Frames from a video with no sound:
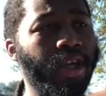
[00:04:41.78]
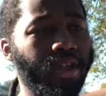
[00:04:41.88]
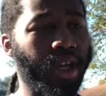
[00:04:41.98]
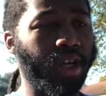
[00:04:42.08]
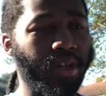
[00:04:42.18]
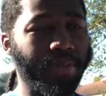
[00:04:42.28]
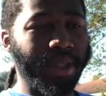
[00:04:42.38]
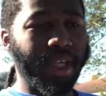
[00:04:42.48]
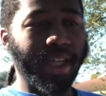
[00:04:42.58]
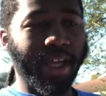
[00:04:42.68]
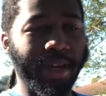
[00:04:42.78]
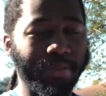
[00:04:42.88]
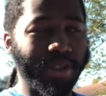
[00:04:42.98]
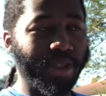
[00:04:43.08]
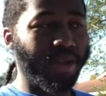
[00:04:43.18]
another
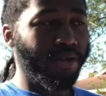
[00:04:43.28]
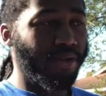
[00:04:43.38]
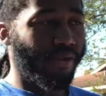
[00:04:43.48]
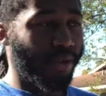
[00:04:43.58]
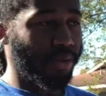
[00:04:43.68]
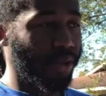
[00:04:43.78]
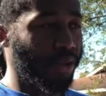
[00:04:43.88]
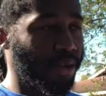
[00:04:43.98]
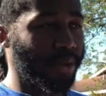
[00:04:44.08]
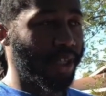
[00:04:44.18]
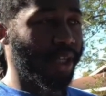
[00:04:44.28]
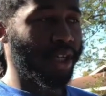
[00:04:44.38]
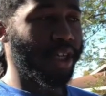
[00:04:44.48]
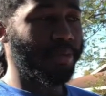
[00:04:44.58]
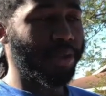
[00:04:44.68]
episode from, a
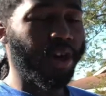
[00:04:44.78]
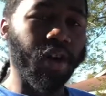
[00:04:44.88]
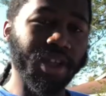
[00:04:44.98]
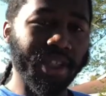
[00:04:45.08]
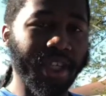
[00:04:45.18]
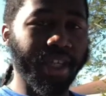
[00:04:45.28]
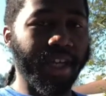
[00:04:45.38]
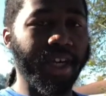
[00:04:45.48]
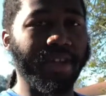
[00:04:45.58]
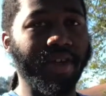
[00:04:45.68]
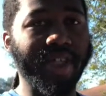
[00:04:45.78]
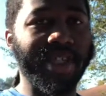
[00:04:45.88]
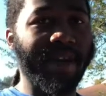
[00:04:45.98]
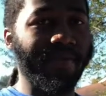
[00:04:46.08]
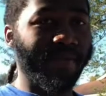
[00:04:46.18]
couple of cars getting together, us
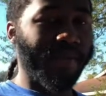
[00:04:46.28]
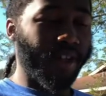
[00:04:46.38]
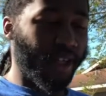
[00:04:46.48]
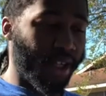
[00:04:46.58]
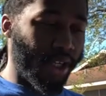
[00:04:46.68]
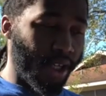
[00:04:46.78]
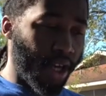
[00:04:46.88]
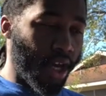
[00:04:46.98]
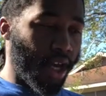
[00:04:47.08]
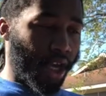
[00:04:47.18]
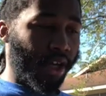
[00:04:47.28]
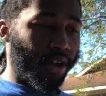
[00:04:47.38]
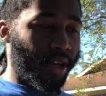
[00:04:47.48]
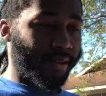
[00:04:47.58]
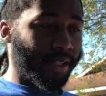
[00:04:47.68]
having fun,
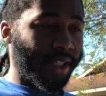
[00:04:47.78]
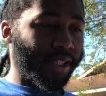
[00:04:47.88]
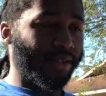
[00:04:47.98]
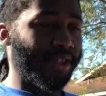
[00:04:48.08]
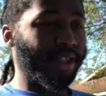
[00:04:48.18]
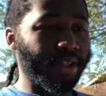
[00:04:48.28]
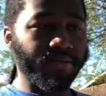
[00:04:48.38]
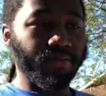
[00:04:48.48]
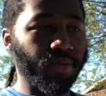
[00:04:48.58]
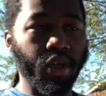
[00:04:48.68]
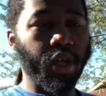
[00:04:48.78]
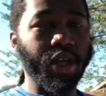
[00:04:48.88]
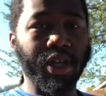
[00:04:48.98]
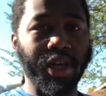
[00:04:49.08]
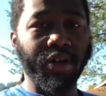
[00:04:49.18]
and just
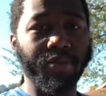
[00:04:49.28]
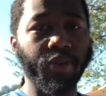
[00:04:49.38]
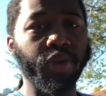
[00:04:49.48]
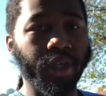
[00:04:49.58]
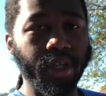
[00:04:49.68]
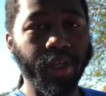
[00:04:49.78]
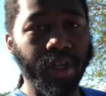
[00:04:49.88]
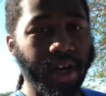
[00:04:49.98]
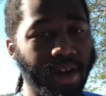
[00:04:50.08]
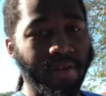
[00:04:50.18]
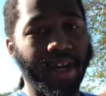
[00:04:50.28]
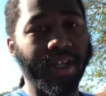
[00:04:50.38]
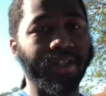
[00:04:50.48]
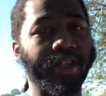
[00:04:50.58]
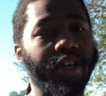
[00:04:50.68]
learning more. All
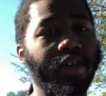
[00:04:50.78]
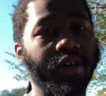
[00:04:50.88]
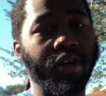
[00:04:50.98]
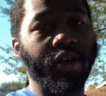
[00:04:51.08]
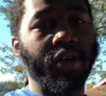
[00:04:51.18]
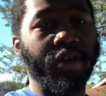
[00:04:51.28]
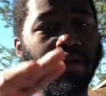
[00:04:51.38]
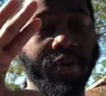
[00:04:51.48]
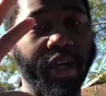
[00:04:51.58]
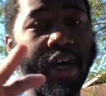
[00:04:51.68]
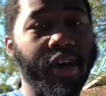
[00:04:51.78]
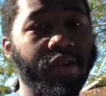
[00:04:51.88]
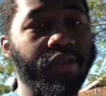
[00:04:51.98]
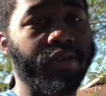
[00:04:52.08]
right, y'all. We out.